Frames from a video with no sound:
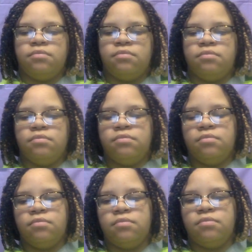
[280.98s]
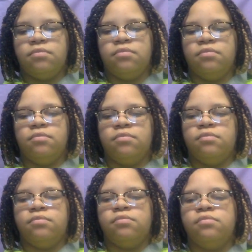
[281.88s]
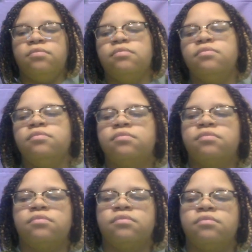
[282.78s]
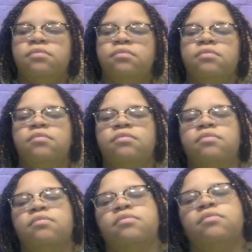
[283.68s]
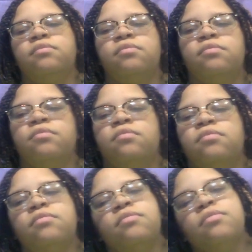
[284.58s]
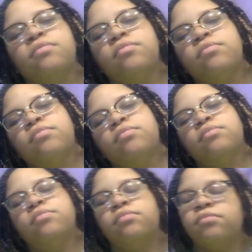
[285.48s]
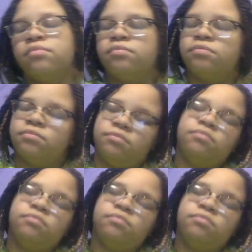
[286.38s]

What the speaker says: [no speech]